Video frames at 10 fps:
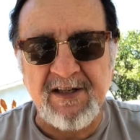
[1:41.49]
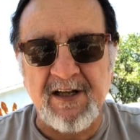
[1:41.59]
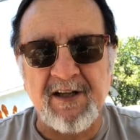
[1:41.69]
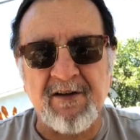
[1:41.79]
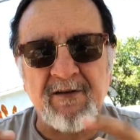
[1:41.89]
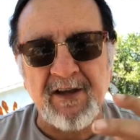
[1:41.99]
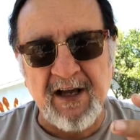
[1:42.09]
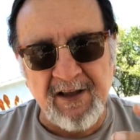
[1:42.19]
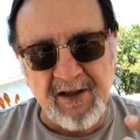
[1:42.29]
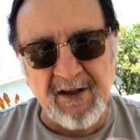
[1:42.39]
and
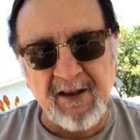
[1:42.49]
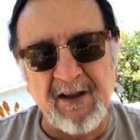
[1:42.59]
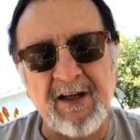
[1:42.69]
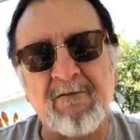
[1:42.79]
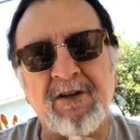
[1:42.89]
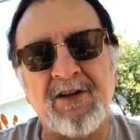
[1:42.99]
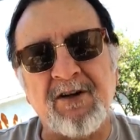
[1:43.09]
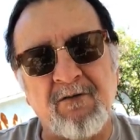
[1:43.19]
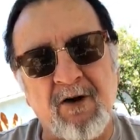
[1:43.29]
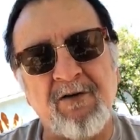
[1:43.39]
the liquid to
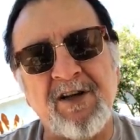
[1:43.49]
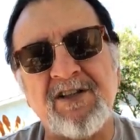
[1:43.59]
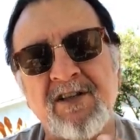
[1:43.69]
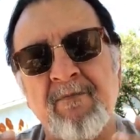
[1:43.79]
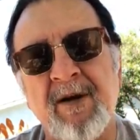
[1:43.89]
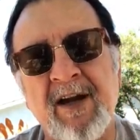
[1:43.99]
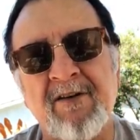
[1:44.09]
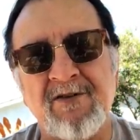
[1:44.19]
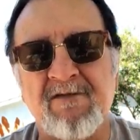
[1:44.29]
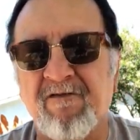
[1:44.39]
grow these
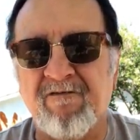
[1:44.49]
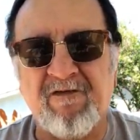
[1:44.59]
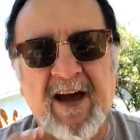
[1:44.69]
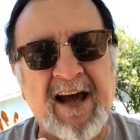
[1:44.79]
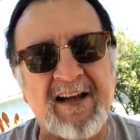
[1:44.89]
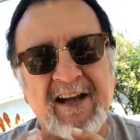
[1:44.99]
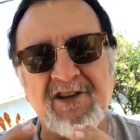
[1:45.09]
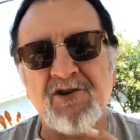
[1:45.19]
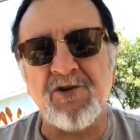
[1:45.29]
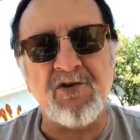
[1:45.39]
tomatoes fat
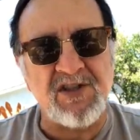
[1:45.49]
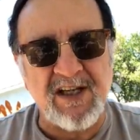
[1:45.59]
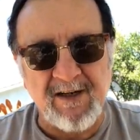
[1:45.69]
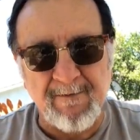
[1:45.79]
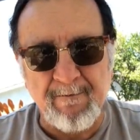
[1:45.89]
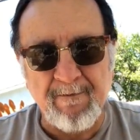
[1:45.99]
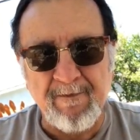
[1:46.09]
and juicy.